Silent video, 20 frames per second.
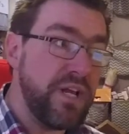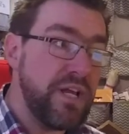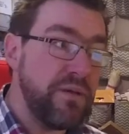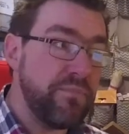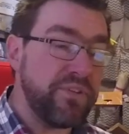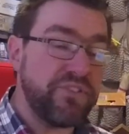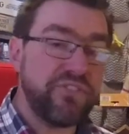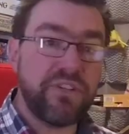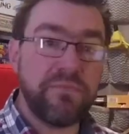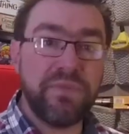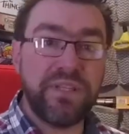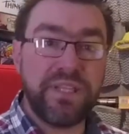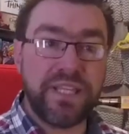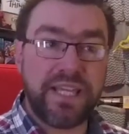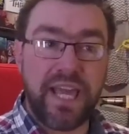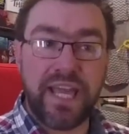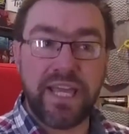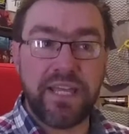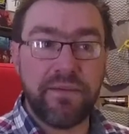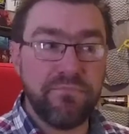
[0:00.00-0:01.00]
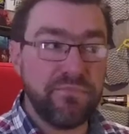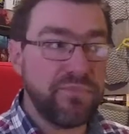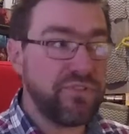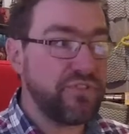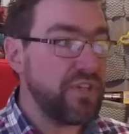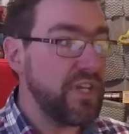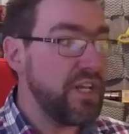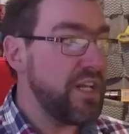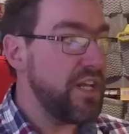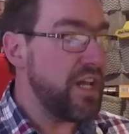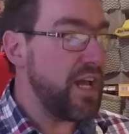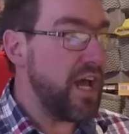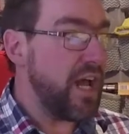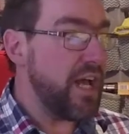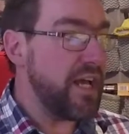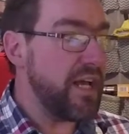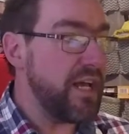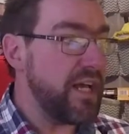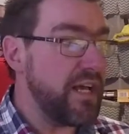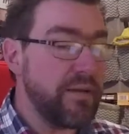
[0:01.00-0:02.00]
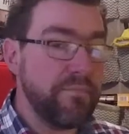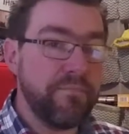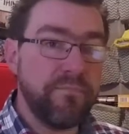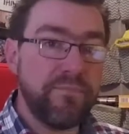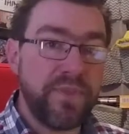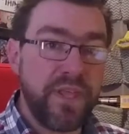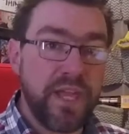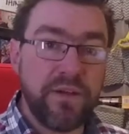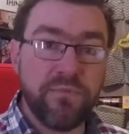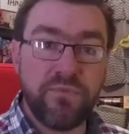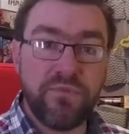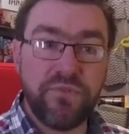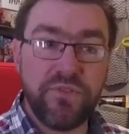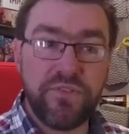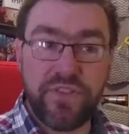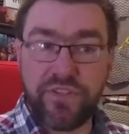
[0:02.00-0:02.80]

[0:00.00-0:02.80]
But some of the games, and